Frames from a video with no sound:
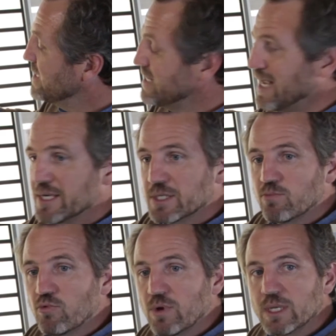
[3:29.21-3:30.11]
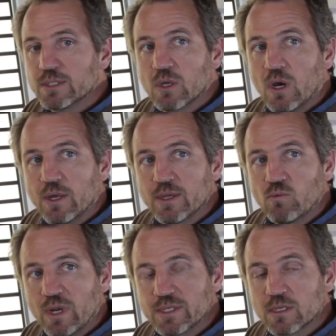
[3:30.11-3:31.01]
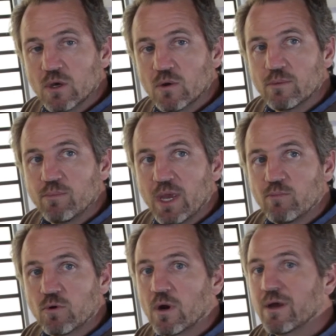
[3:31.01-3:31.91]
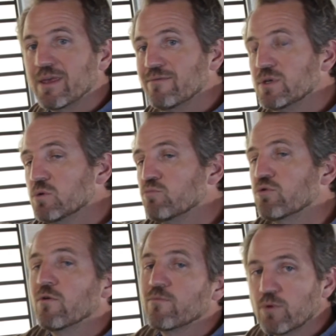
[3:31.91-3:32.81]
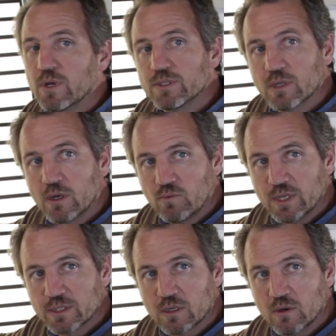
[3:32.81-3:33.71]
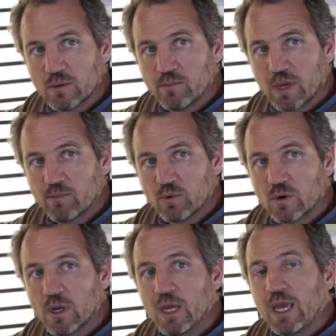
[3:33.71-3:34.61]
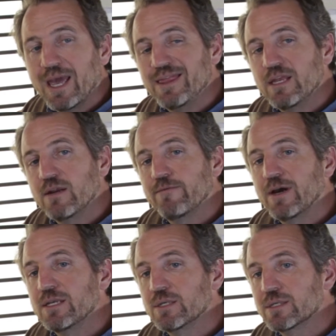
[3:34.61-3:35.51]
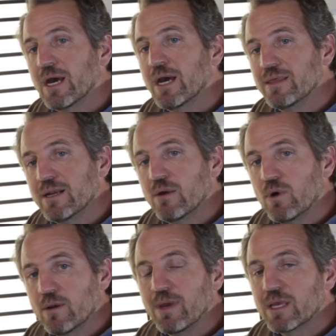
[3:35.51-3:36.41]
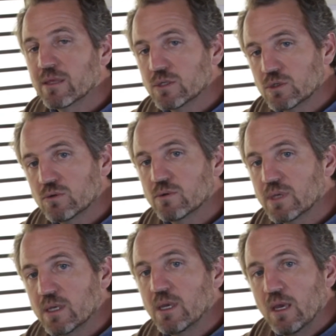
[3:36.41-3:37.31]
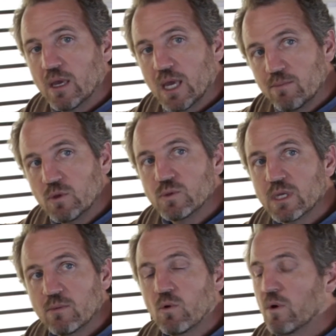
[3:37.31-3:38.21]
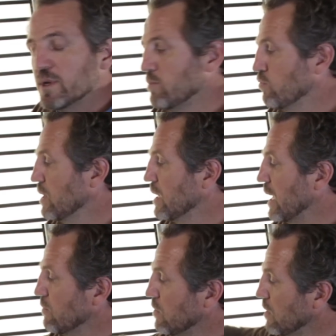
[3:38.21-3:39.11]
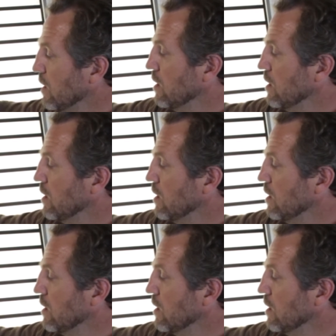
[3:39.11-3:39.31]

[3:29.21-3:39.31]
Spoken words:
test prints on the resin-coated paper. I'll even do proof prints on resin-coated paper, and then if I decide that I want to make this truly a museum quality print, I will